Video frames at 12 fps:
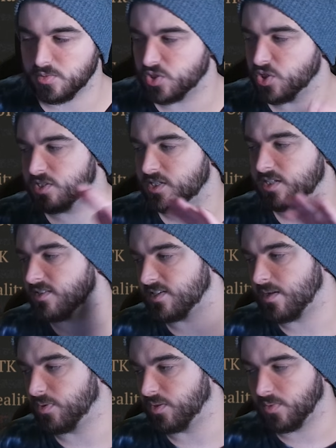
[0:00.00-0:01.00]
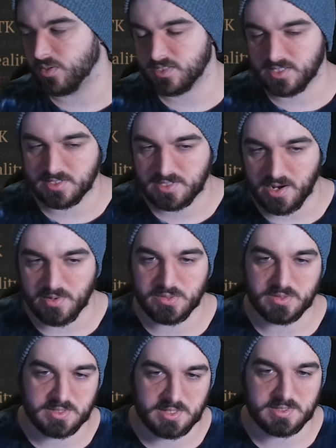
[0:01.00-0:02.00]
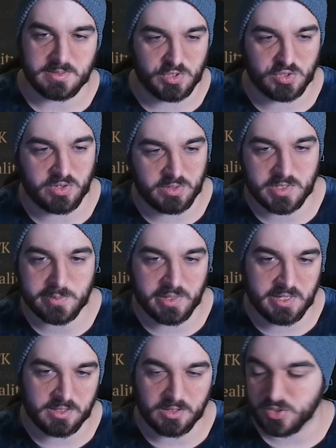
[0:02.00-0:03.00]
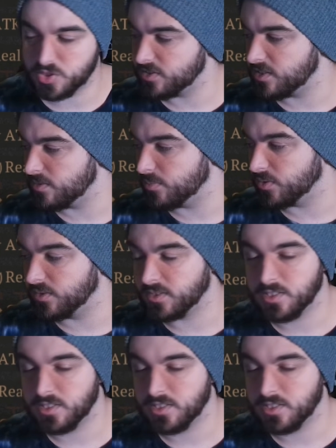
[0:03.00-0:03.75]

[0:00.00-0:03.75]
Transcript: I'm just using an example. I'm not saying this character exists. I'm just trying to explain the logic of team building.